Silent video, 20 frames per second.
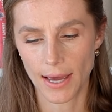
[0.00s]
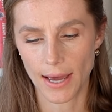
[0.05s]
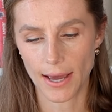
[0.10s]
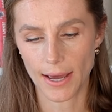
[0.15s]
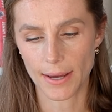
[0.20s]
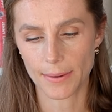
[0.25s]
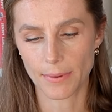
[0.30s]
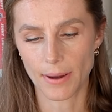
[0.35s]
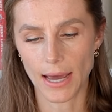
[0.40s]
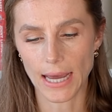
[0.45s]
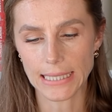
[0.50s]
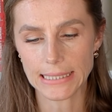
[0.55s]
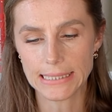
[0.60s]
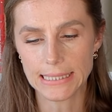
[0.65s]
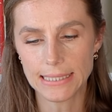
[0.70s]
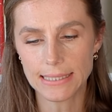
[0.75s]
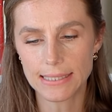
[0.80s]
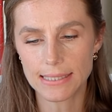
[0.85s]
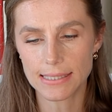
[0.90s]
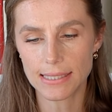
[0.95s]
I
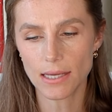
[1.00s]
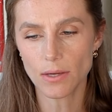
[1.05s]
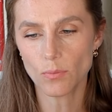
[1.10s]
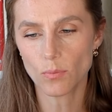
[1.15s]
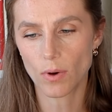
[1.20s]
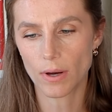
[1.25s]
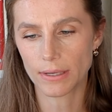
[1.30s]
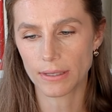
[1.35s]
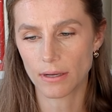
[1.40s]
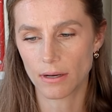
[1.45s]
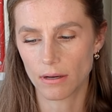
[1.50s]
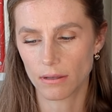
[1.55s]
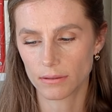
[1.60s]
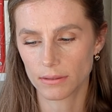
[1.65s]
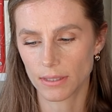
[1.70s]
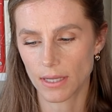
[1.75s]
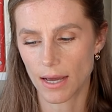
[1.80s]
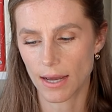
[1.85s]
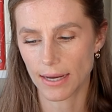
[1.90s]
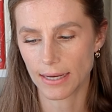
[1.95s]
did see one
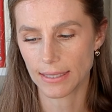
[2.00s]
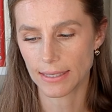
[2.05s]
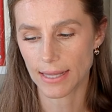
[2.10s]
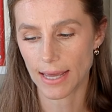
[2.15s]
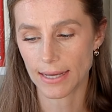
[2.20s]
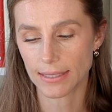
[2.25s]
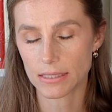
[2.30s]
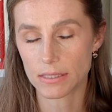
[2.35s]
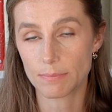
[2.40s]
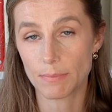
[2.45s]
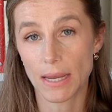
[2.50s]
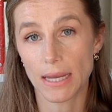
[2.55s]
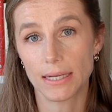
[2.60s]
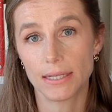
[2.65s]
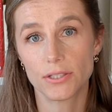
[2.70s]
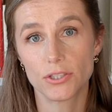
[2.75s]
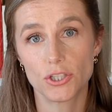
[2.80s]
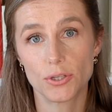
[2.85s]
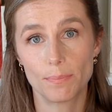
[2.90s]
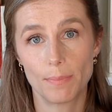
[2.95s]
online that's made
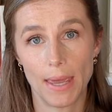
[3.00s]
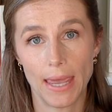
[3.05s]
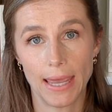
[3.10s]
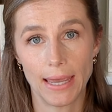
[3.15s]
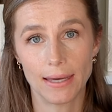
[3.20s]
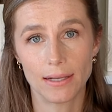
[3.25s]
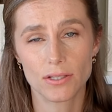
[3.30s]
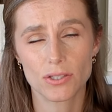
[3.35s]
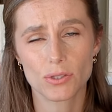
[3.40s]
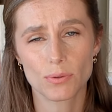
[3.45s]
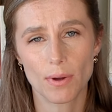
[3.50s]
in Japan,